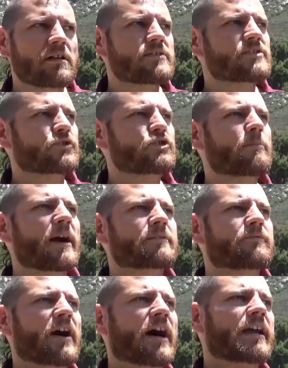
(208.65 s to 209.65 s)
So you might
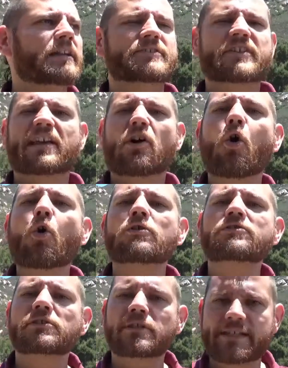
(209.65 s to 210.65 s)
find, say,
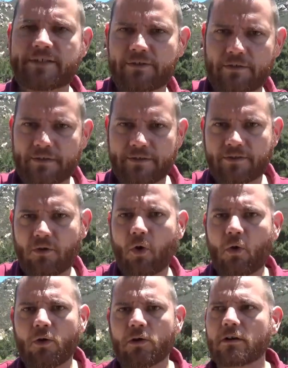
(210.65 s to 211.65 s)
horned lizards
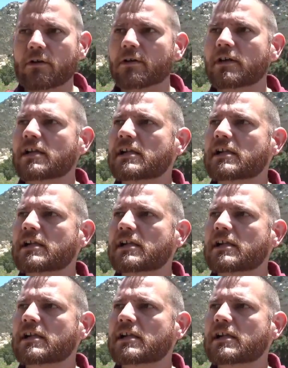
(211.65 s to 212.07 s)
or